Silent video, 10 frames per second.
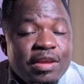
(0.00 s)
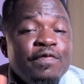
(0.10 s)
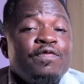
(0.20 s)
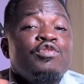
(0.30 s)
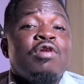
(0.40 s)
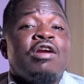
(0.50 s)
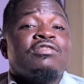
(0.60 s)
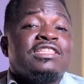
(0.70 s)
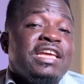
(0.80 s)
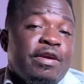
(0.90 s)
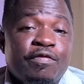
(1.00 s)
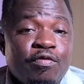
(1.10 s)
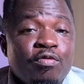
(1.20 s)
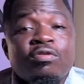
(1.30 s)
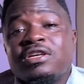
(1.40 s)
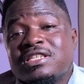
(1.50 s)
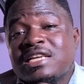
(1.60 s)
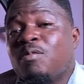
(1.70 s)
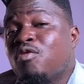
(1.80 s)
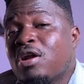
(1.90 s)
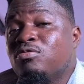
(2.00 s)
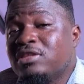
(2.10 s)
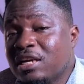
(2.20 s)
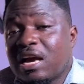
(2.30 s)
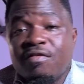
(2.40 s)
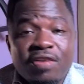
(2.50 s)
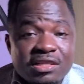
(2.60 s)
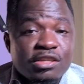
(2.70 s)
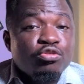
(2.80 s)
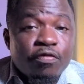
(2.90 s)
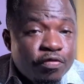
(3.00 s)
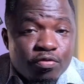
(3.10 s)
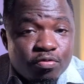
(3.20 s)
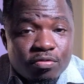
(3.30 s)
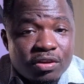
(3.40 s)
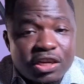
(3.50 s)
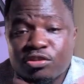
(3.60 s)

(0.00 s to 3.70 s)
if you are not careful, someone will take advantage of you.